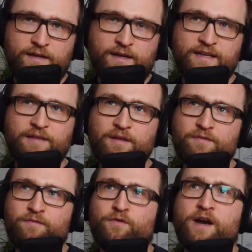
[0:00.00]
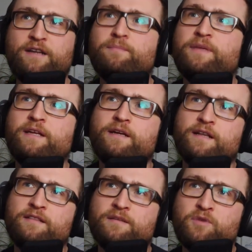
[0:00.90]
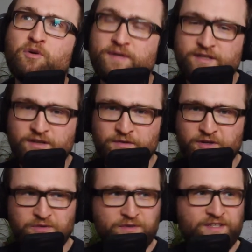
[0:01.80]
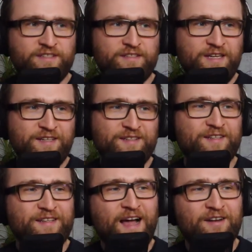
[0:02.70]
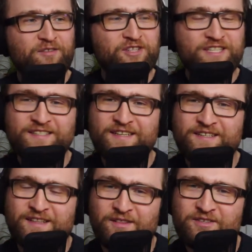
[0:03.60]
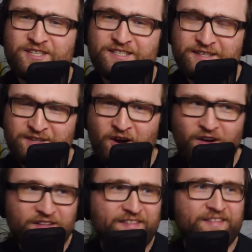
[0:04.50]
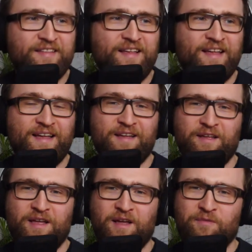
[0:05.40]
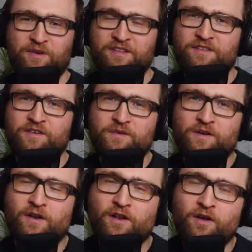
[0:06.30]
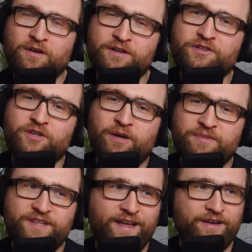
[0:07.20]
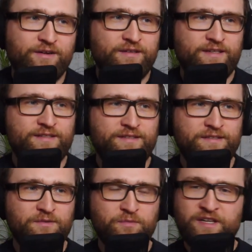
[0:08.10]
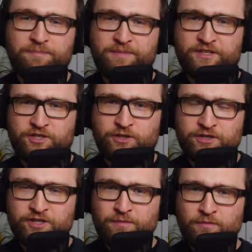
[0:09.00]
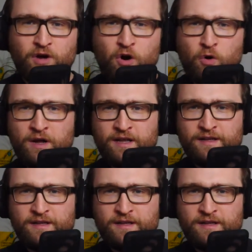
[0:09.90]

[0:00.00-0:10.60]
Another frenemy at the moment of you is our logistics and logistic costs. What is your longer term take on this? Will it be a short term woe?